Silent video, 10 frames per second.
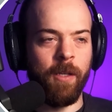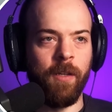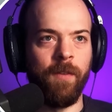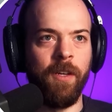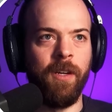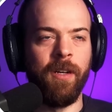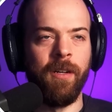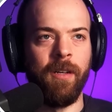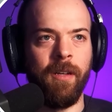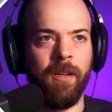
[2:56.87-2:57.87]
over here,
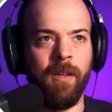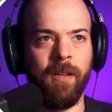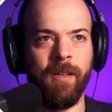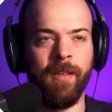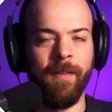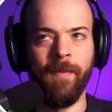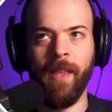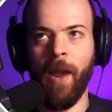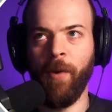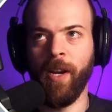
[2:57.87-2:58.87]

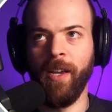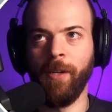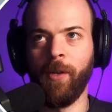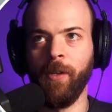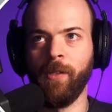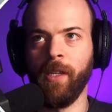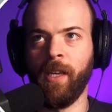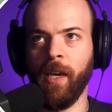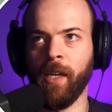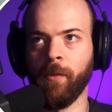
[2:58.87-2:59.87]
and we're gonna introduce the
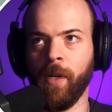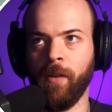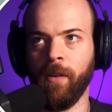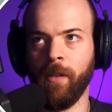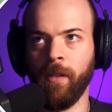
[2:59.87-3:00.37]
kick as well.